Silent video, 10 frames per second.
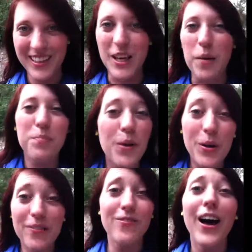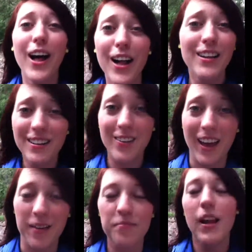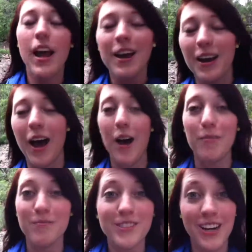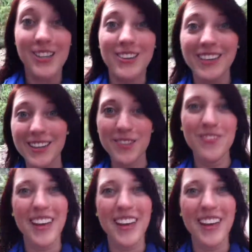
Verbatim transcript: You're beautiful. Okay. Um, talk to you later.